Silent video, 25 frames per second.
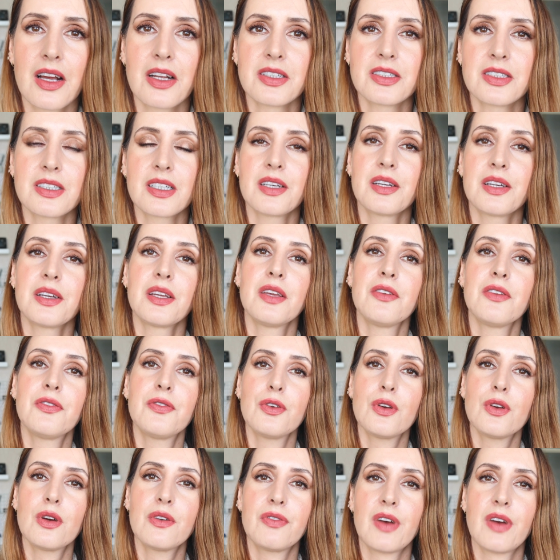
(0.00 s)
And
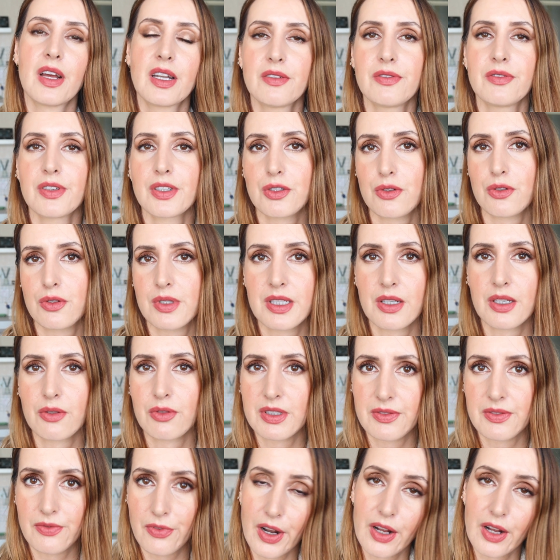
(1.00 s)
if you're a fan of Victoria's
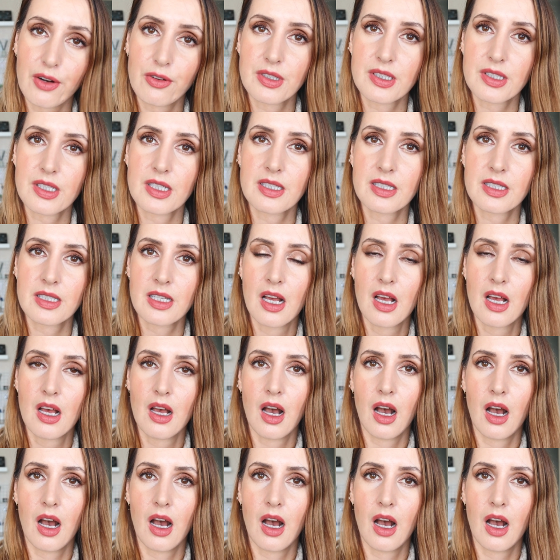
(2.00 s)
Secret fragrances,